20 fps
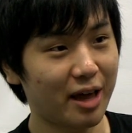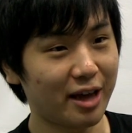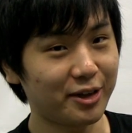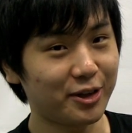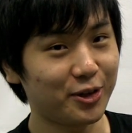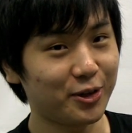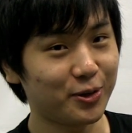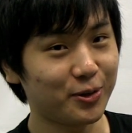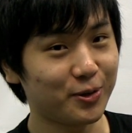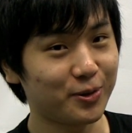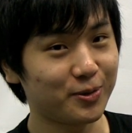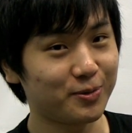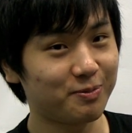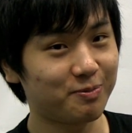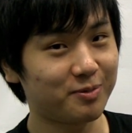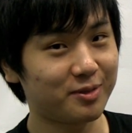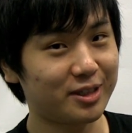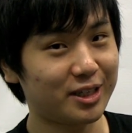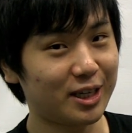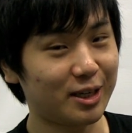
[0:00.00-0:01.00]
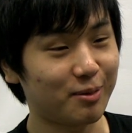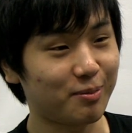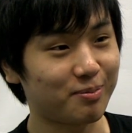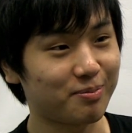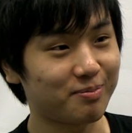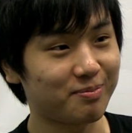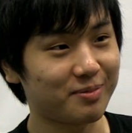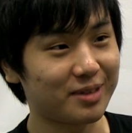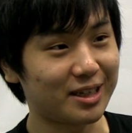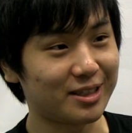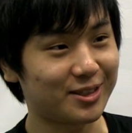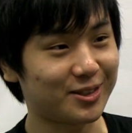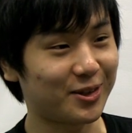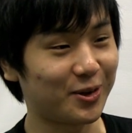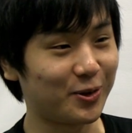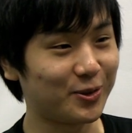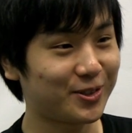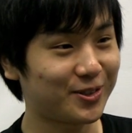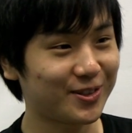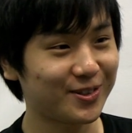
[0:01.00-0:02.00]
Thank you, team. It's
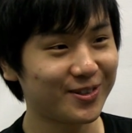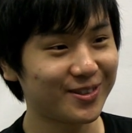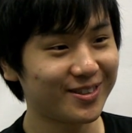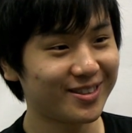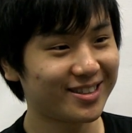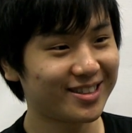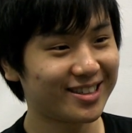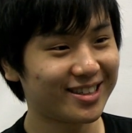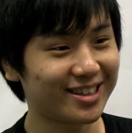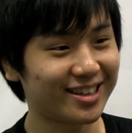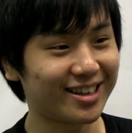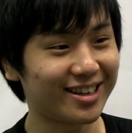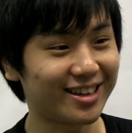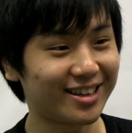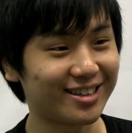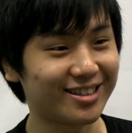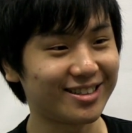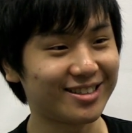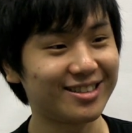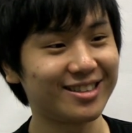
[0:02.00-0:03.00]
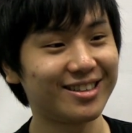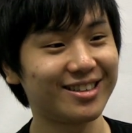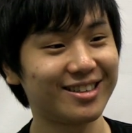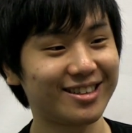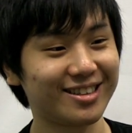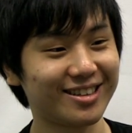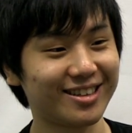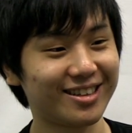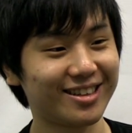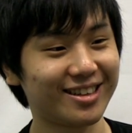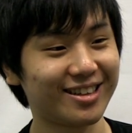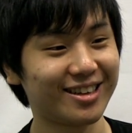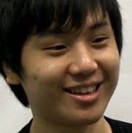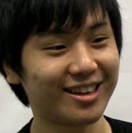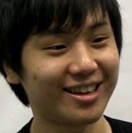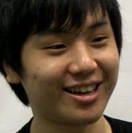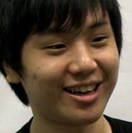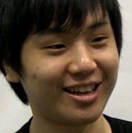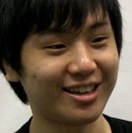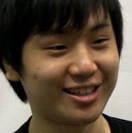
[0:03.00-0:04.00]
Gosu and
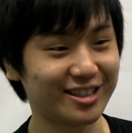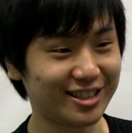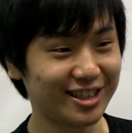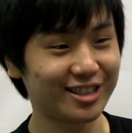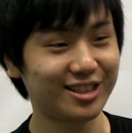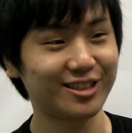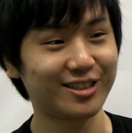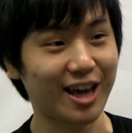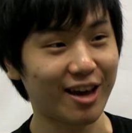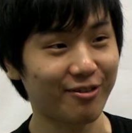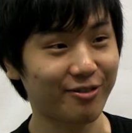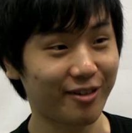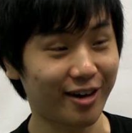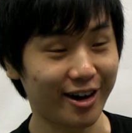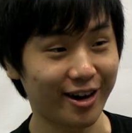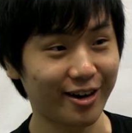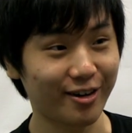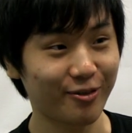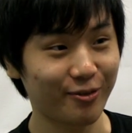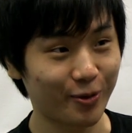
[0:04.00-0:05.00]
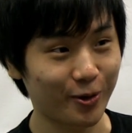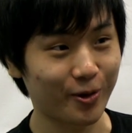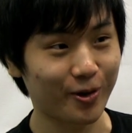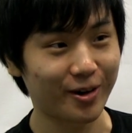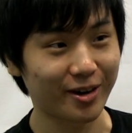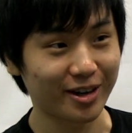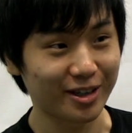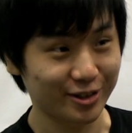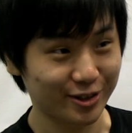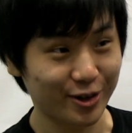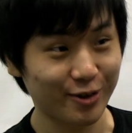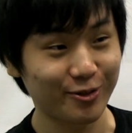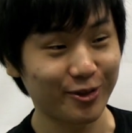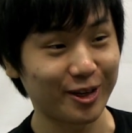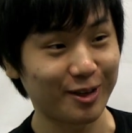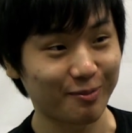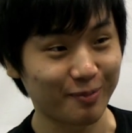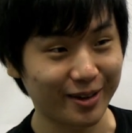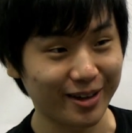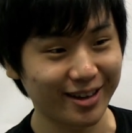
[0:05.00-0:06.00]
ESFI for
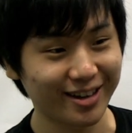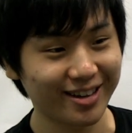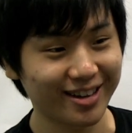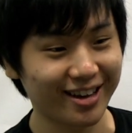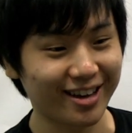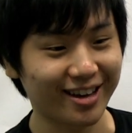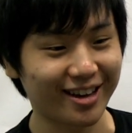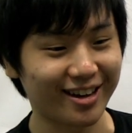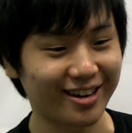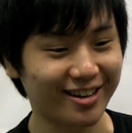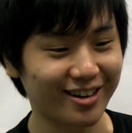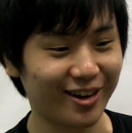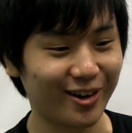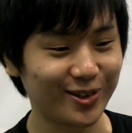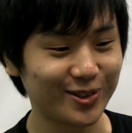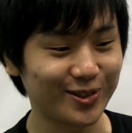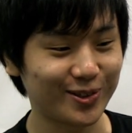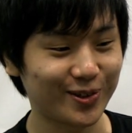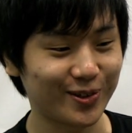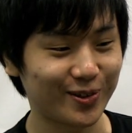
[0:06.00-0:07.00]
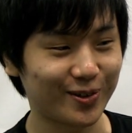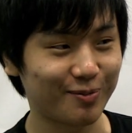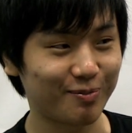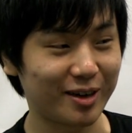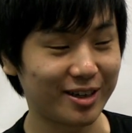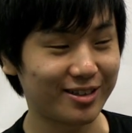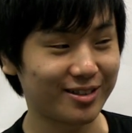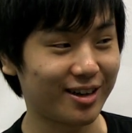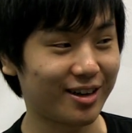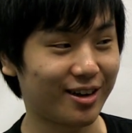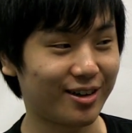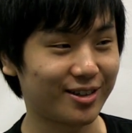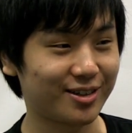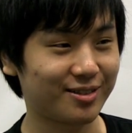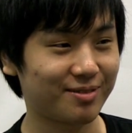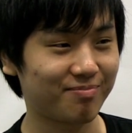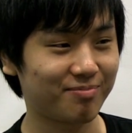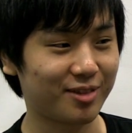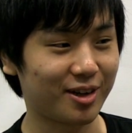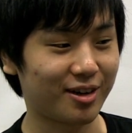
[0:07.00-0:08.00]
interviewing me, and also
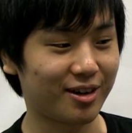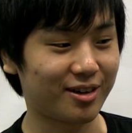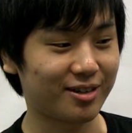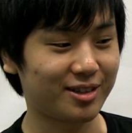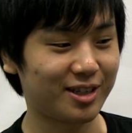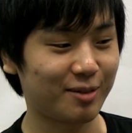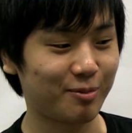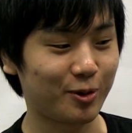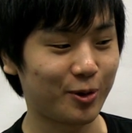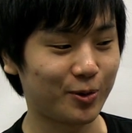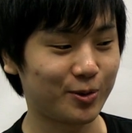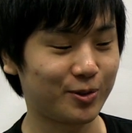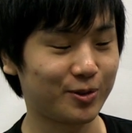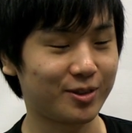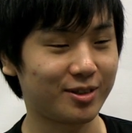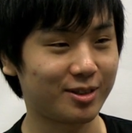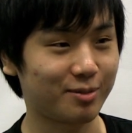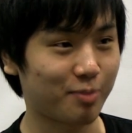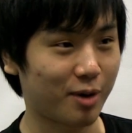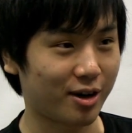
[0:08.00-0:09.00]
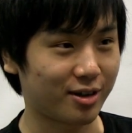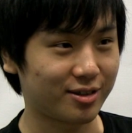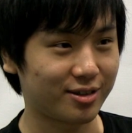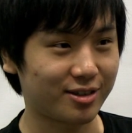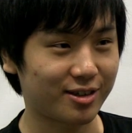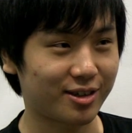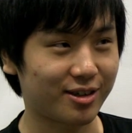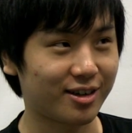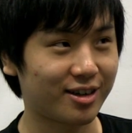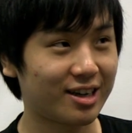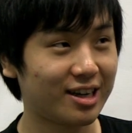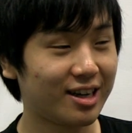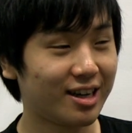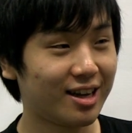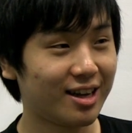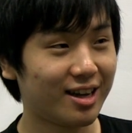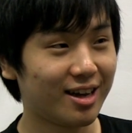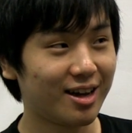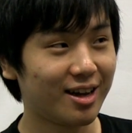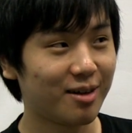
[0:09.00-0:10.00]
the Team Gosu sponsor,
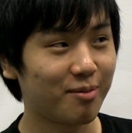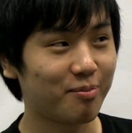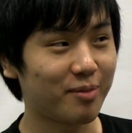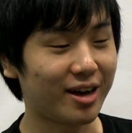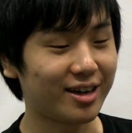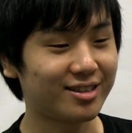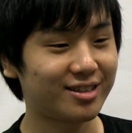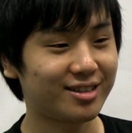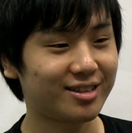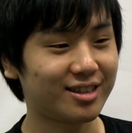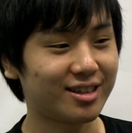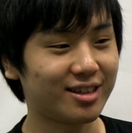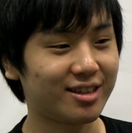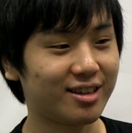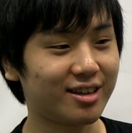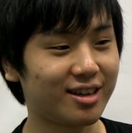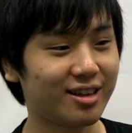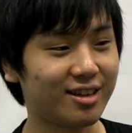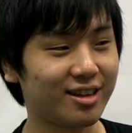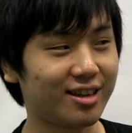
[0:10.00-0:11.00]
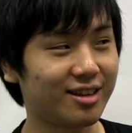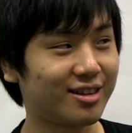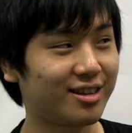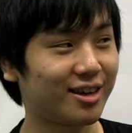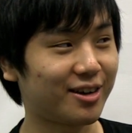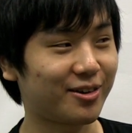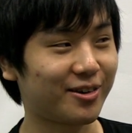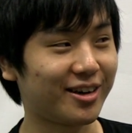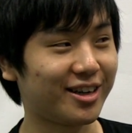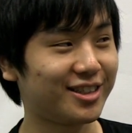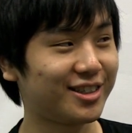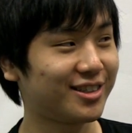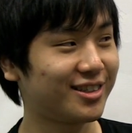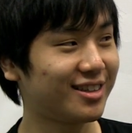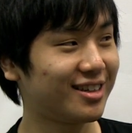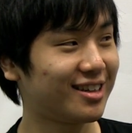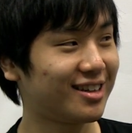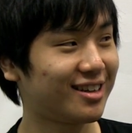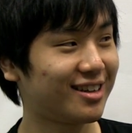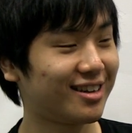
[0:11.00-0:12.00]
Max
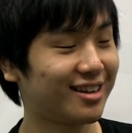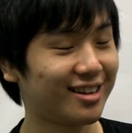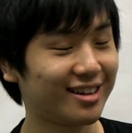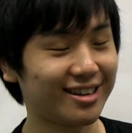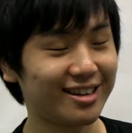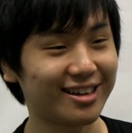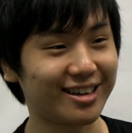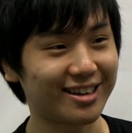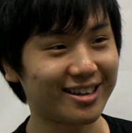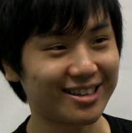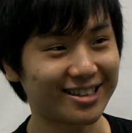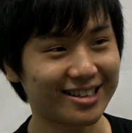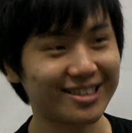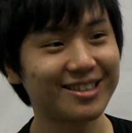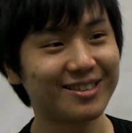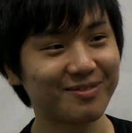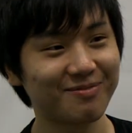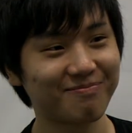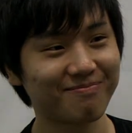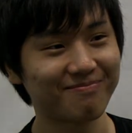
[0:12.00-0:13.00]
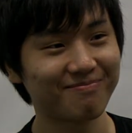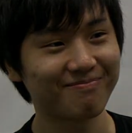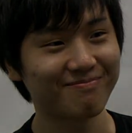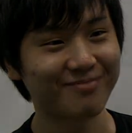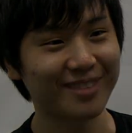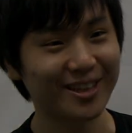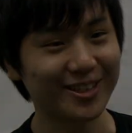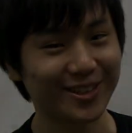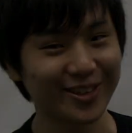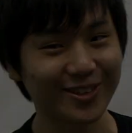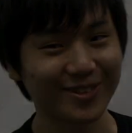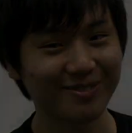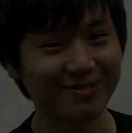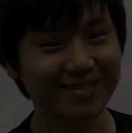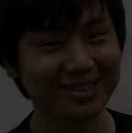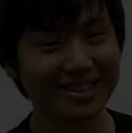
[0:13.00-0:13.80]
Integration. Yeah. Thank you.